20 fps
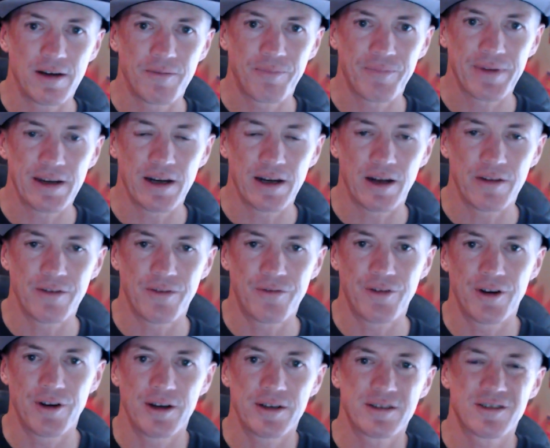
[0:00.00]
The
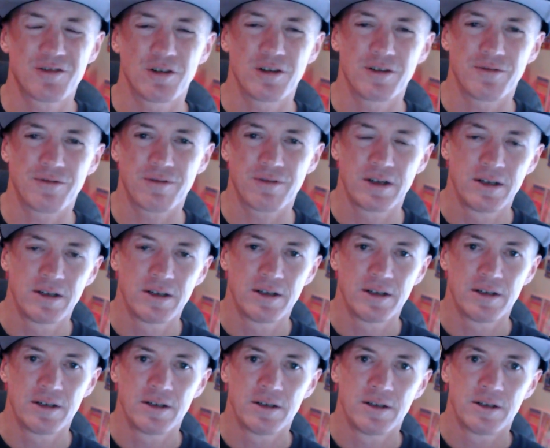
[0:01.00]
first sort of
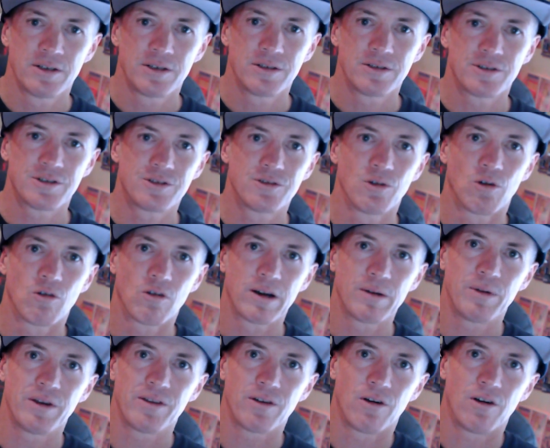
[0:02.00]
story with
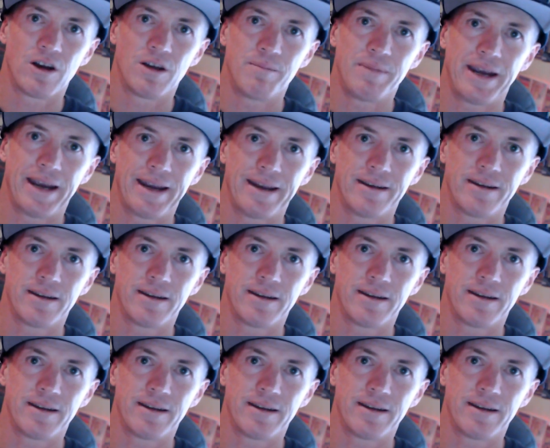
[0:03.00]
Iron Man